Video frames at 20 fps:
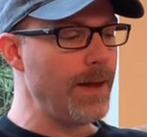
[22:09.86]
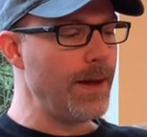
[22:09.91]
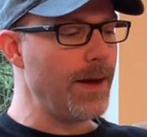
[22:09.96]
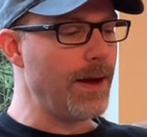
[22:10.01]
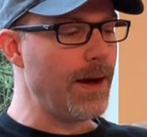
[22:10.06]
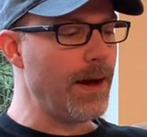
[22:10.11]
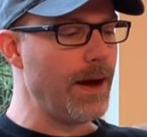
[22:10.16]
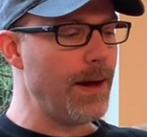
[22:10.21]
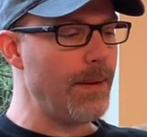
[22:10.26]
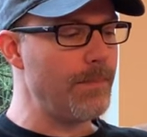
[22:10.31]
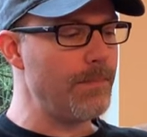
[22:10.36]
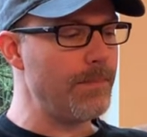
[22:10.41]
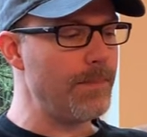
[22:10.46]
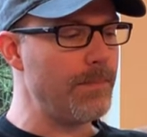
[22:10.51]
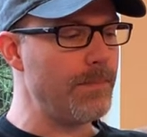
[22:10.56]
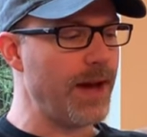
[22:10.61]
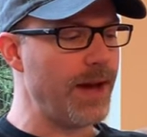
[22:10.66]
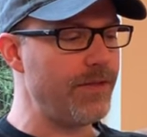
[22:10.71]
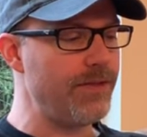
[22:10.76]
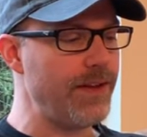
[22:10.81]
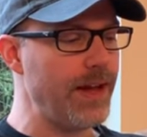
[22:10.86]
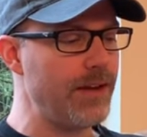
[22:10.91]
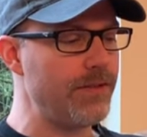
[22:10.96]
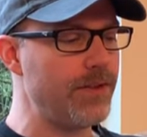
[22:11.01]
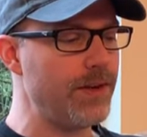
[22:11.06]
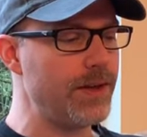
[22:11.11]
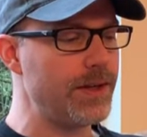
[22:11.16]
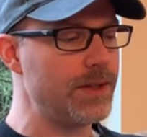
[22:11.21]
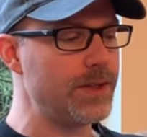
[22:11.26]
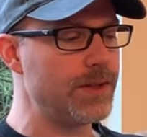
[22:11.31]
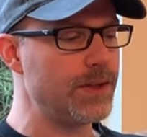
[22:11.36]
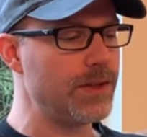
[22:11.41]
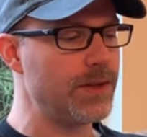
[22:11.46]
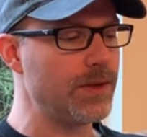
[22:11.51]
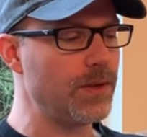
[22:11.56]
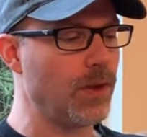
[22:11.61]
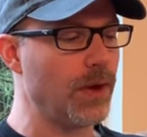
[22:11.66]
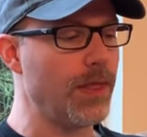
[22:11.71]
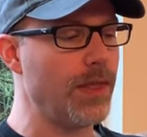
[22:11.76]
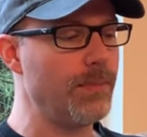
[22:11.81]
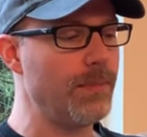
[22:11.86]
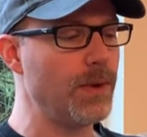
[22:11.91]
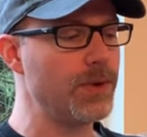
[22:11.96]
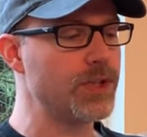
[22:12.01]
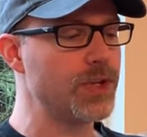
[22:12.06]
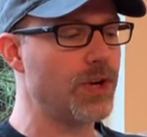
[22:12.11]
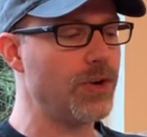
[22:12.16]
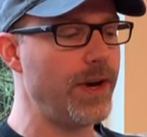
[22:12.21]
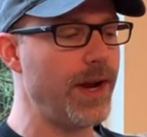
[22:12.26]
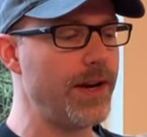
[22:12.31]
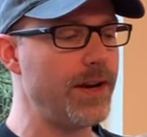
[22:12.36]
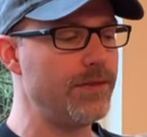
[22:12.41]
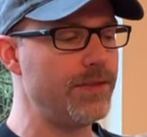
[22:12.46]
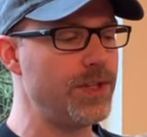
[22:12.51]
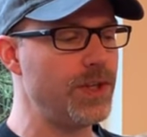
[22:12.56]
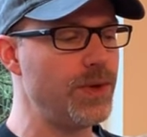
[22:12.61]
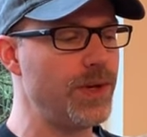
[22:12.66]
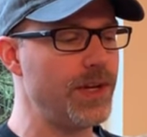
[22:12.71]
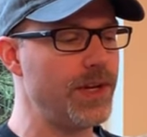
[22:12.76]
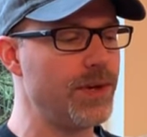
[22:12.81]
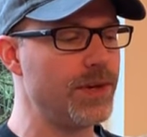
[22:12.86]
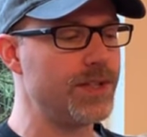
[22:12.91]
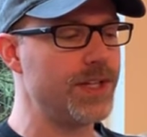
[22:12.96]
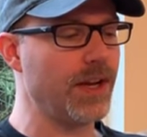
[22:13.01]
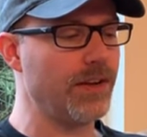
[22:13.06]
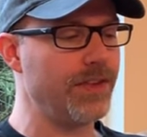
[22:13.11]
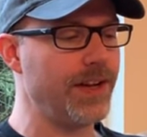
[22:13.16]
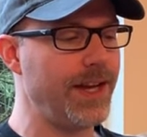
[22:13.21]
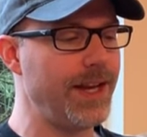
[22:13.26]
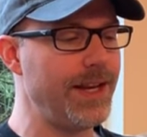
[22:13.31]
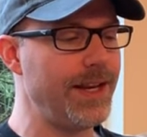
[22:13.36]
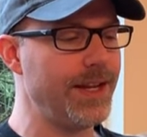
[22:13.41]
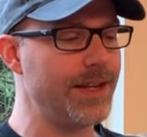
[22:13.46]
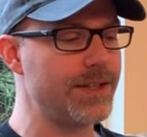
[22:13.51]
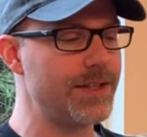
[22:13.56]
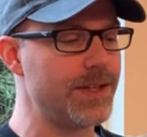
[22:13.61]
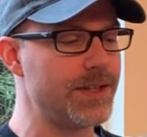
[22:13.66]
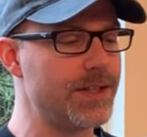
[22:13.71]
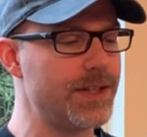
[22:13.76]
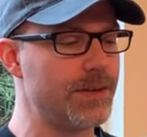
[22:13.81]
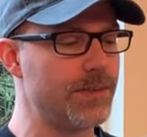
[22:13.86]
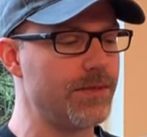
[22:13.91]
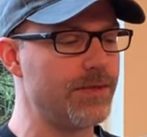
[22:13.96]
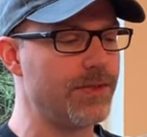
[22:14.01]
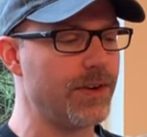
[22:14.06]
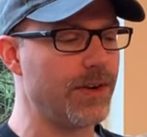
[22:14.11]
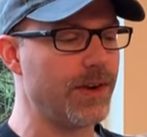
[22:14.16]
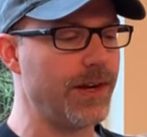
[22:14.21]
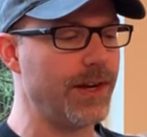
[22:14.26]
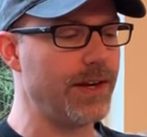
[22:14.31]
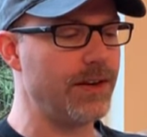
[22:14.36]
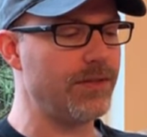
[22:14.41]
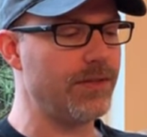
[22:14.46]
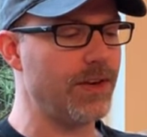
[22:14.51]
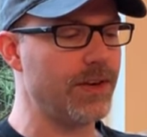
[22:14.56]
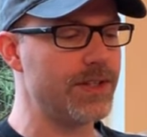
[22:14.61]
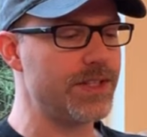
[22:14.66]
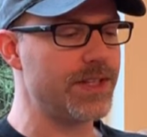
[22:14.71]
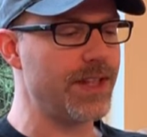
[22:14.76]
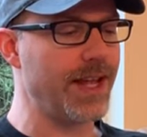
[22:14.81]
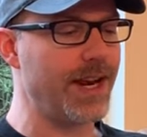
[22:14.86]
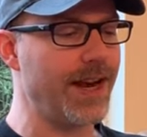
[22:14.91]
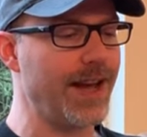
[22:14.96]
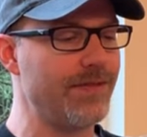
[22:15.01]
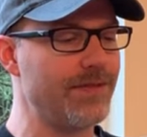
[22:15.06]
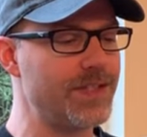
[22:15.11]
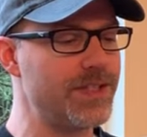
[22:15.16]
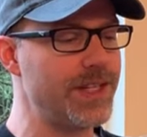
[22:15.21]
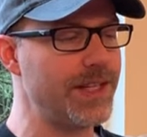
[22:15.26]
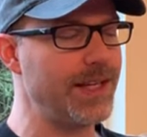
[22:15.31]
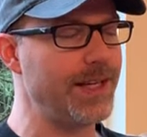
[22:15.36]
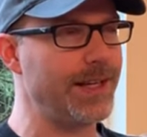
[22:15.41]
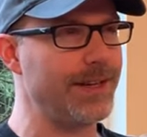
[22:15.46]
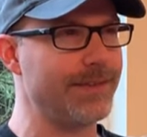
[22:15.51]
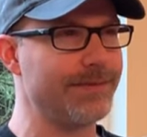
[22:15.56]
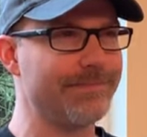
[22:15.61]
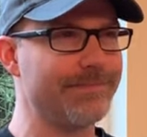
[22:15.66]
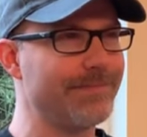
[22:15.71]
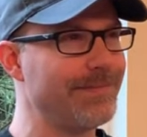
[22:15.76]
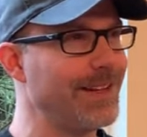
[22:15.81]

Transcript: Um, my favorite, or the most creative do-it-yourself heating system for inverts that I've seen.